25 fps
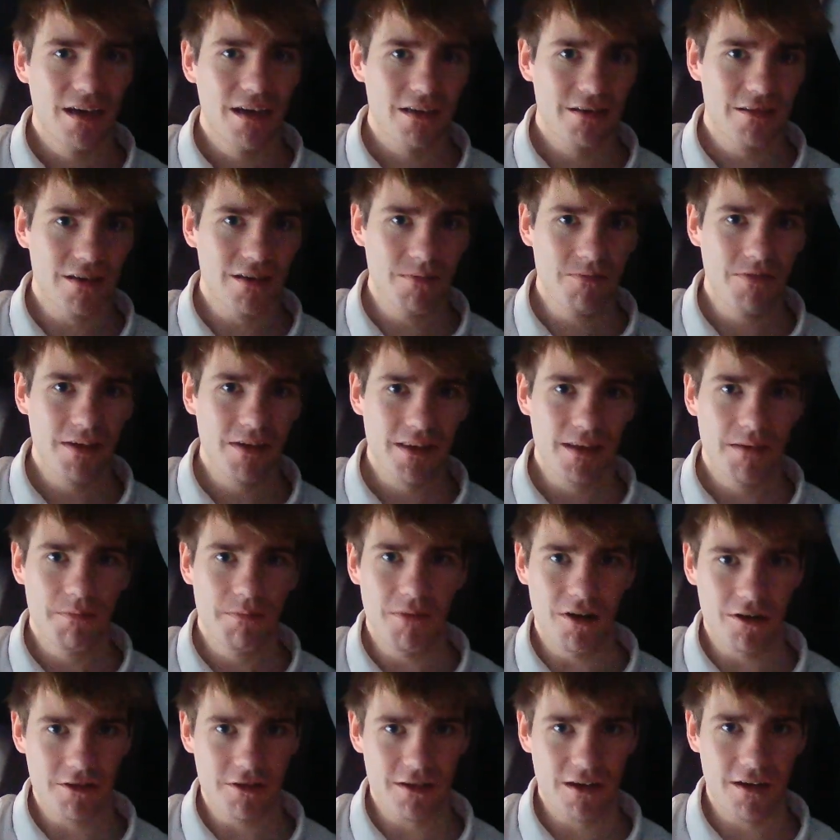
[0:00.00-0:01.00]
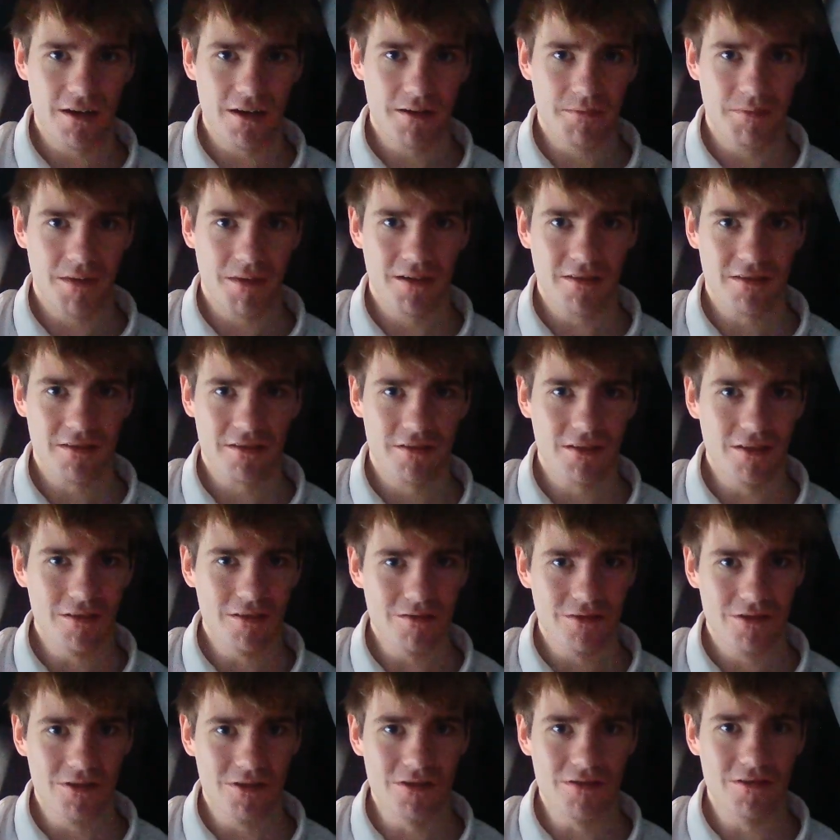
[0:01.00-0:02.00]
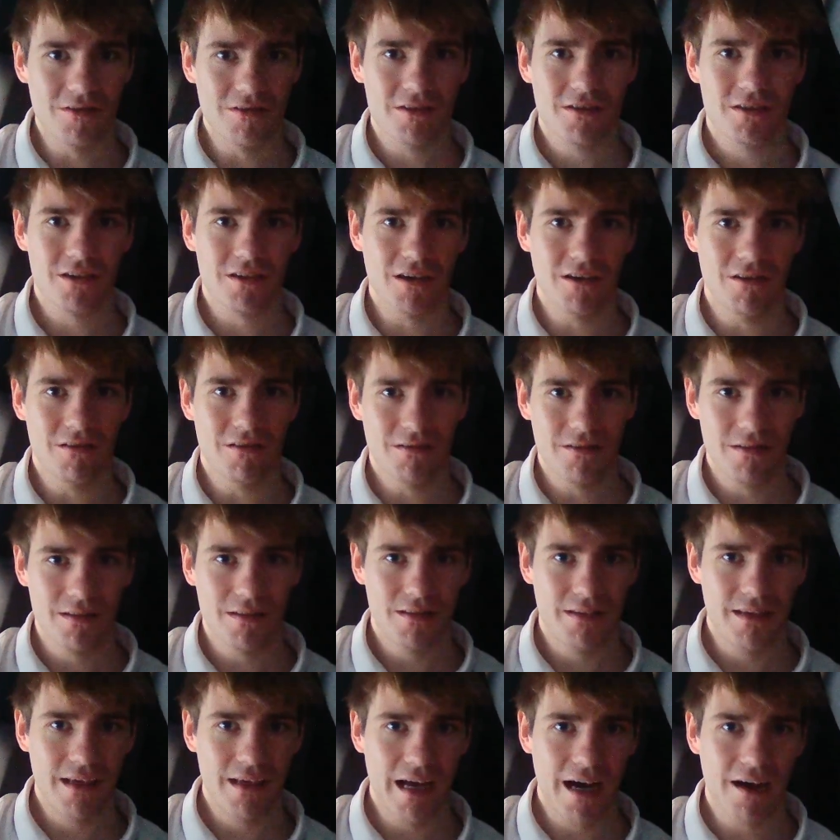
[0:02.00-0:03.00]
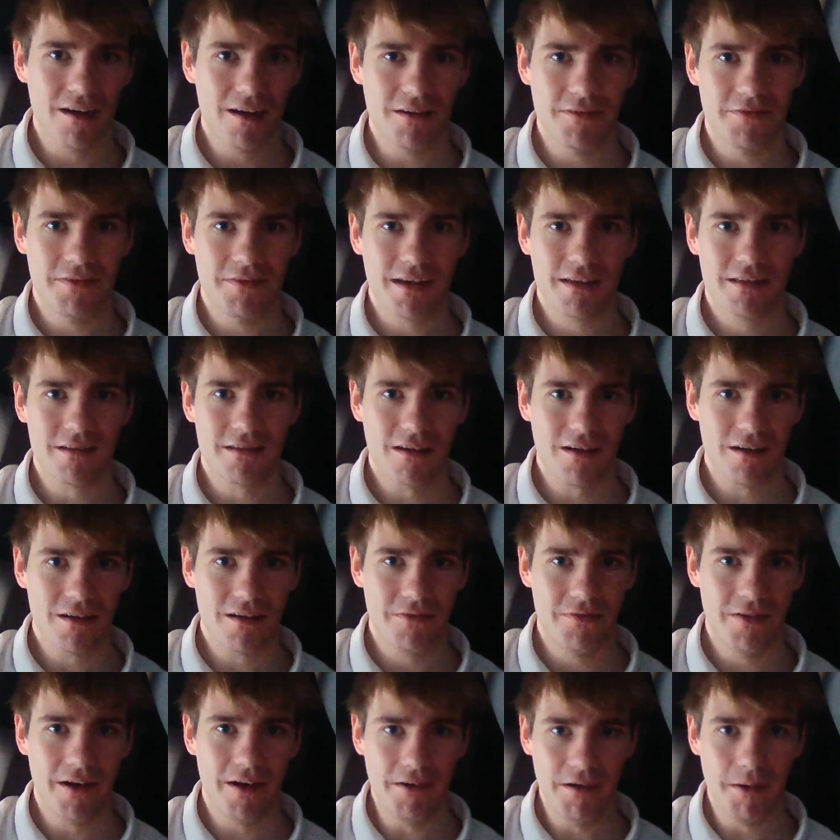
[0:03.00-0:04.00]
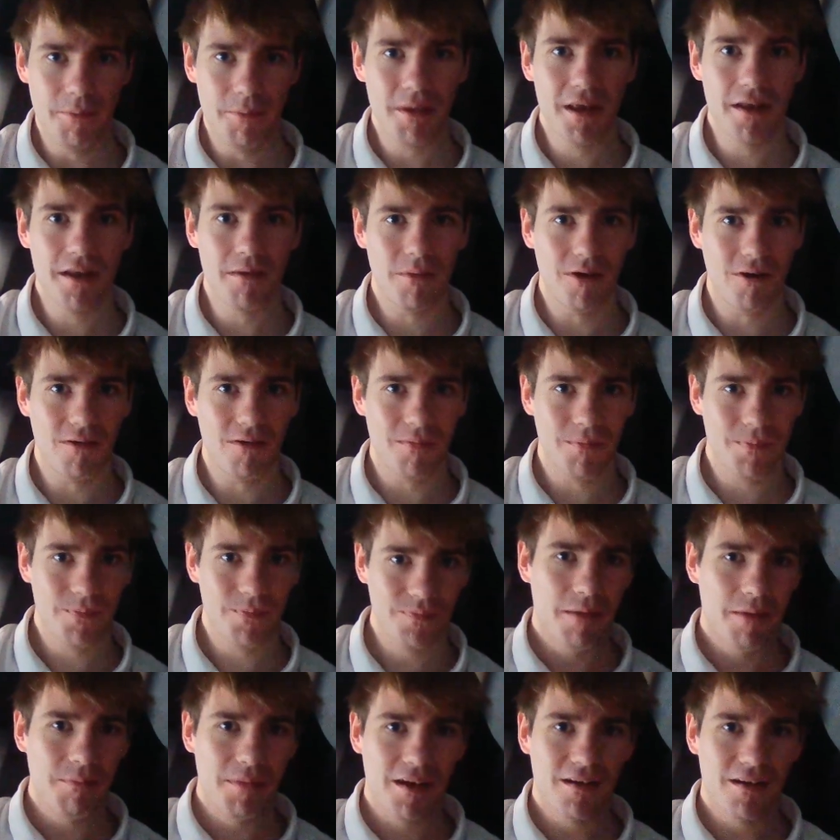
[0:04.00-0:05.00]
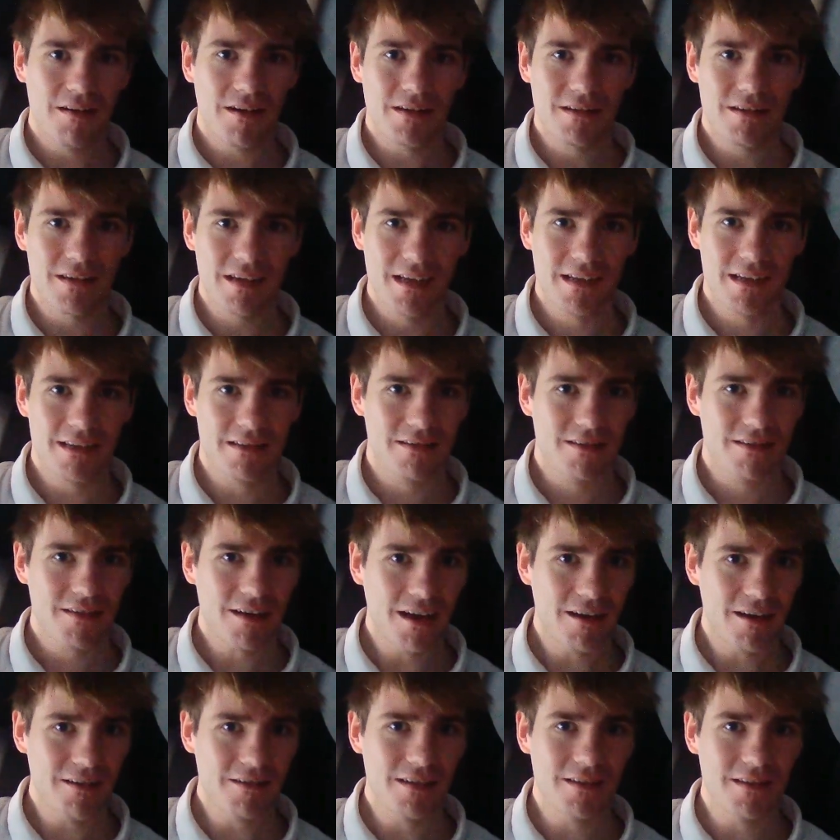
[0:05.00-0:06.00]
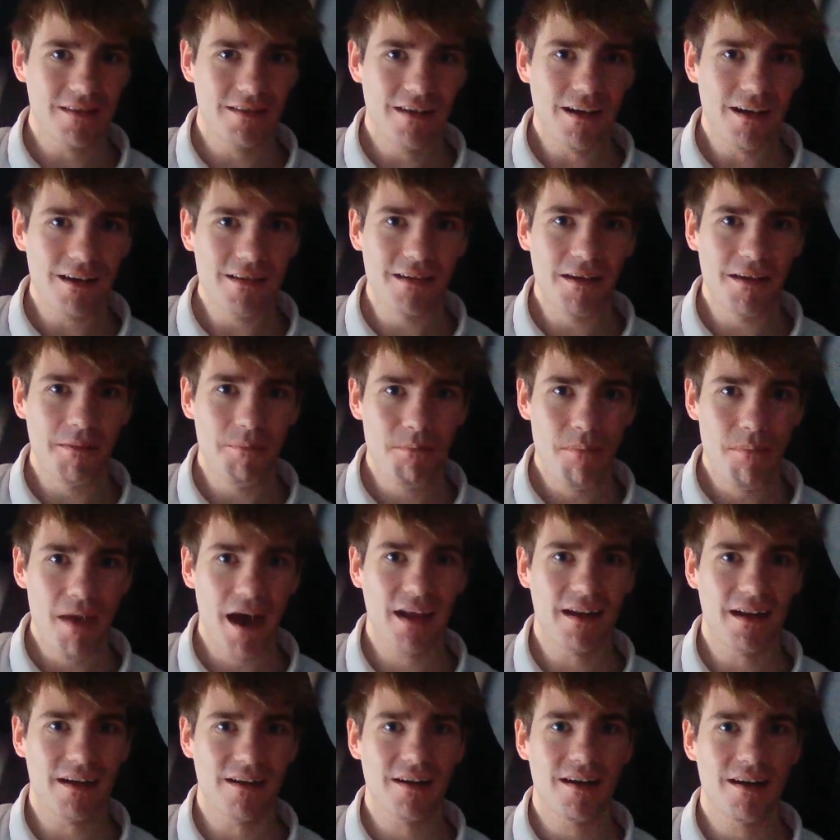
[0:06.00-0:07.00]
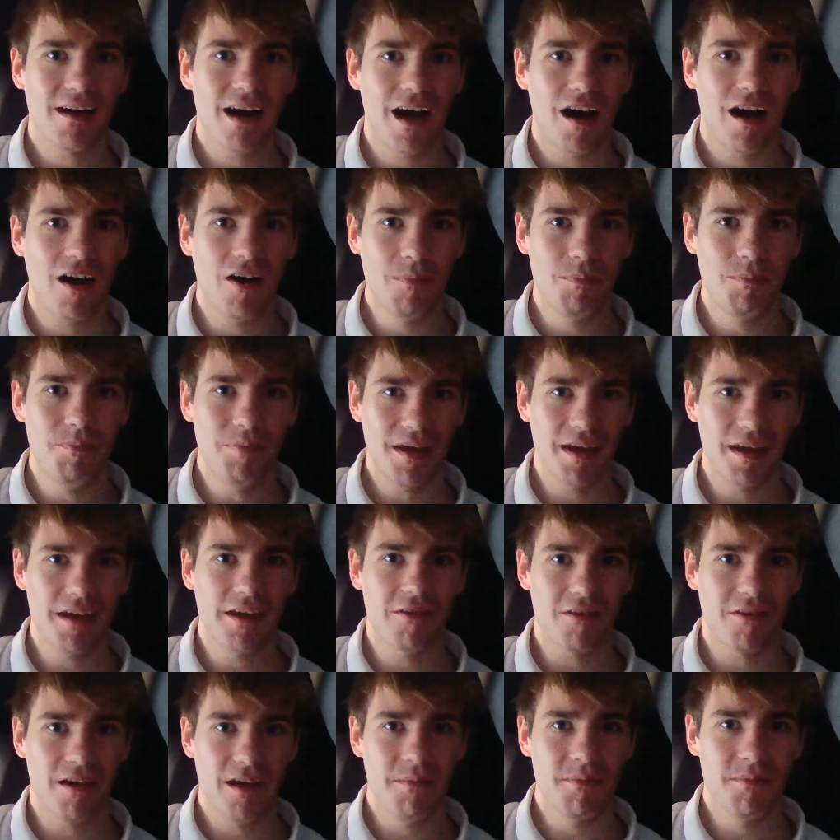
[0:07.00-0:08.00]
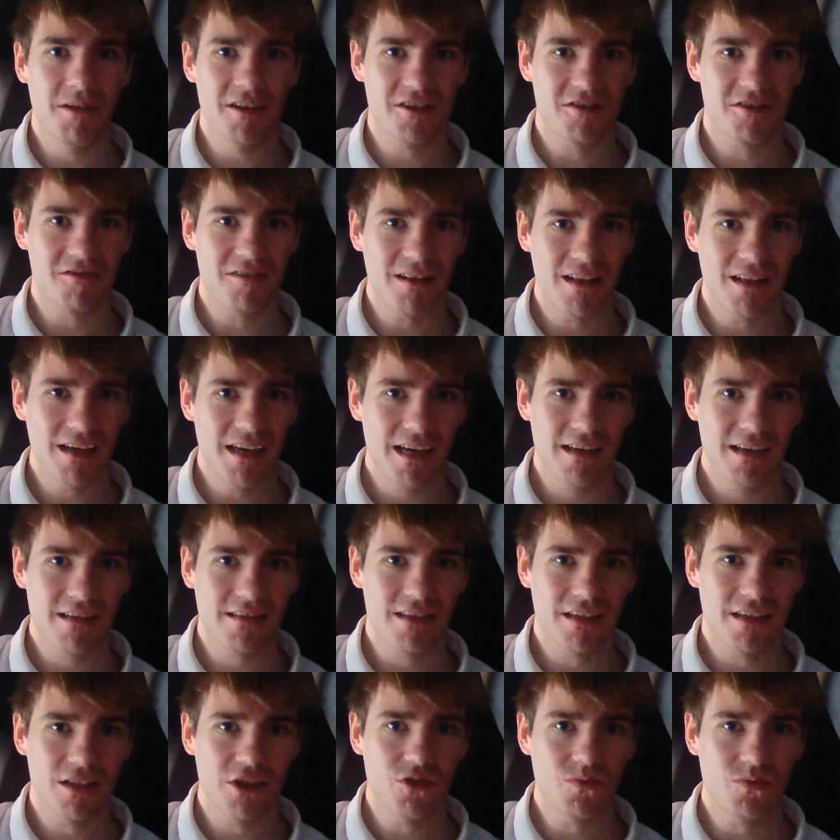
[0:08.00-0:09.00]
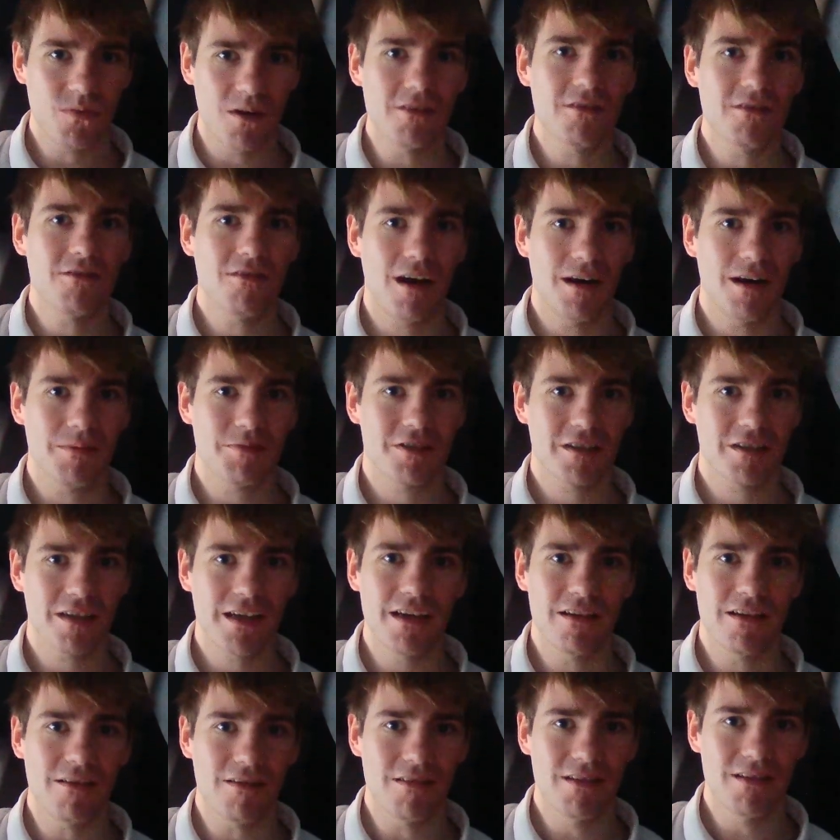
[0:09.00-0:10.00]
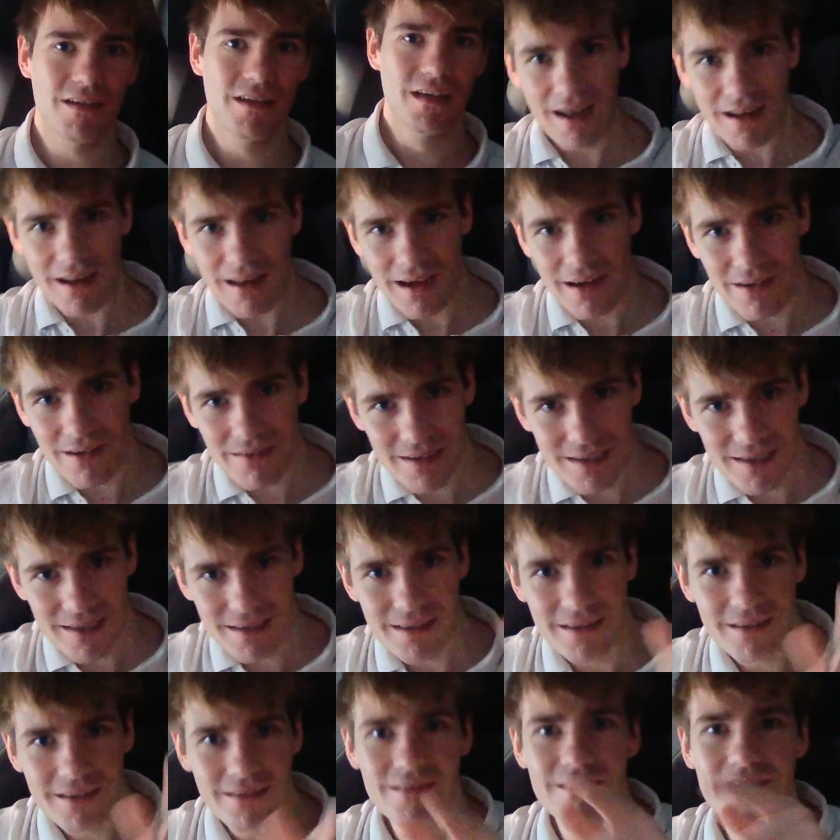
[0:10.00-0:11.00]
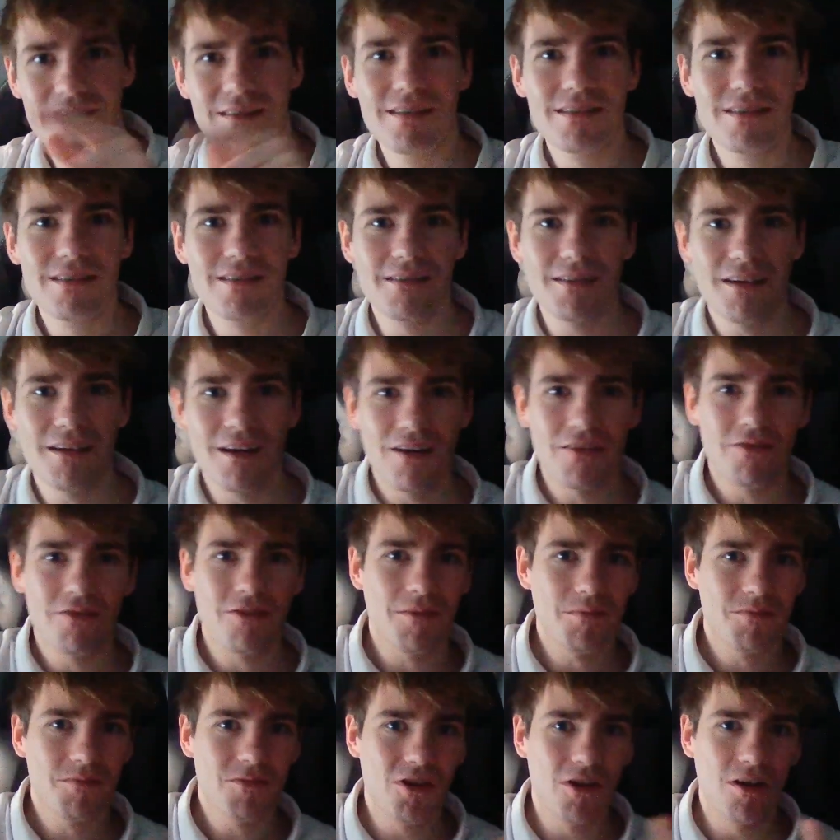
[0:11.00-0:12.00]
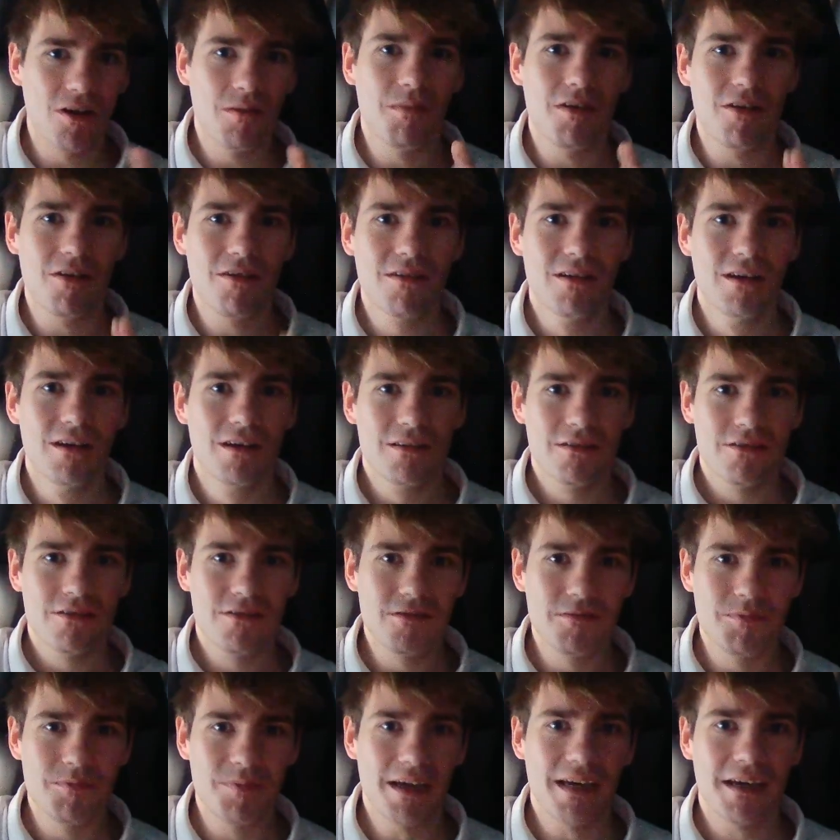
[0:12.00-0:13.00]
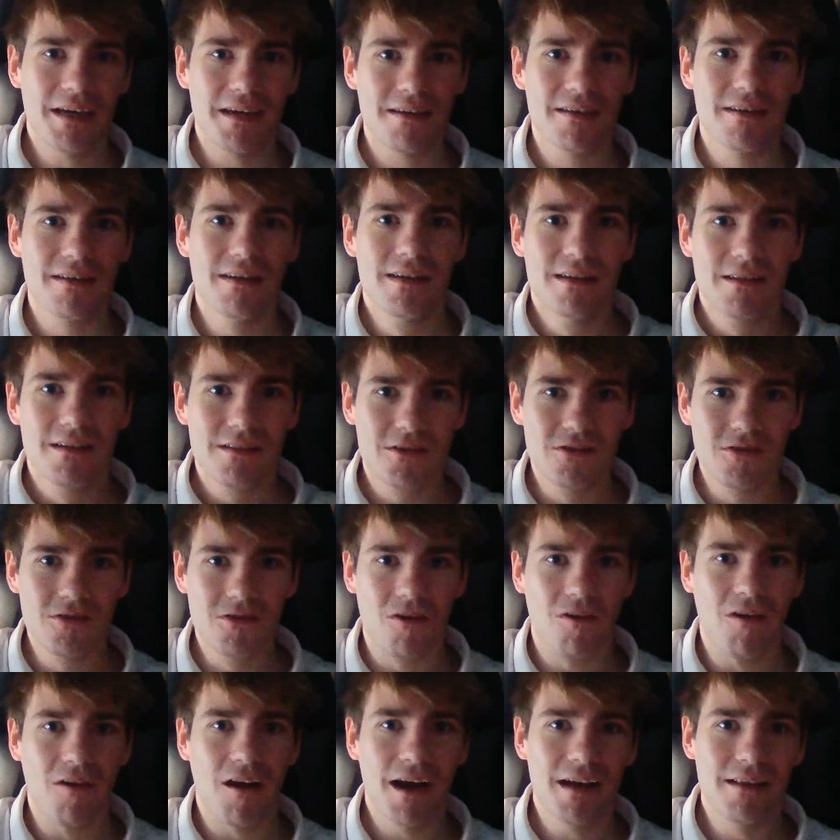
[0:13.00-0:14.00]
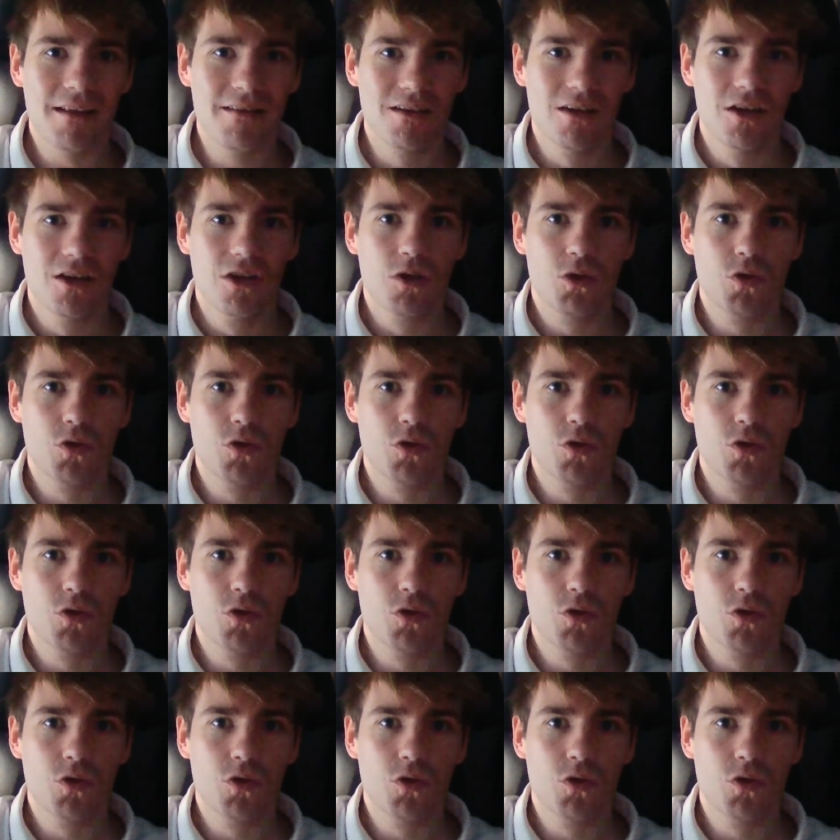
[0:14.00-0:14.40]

something that most other models don't do. So the artifacts are very minimal. And because it is tiled, it doesn't matter how big your image really is that you want to upscale, allowing you to go from normal to big to great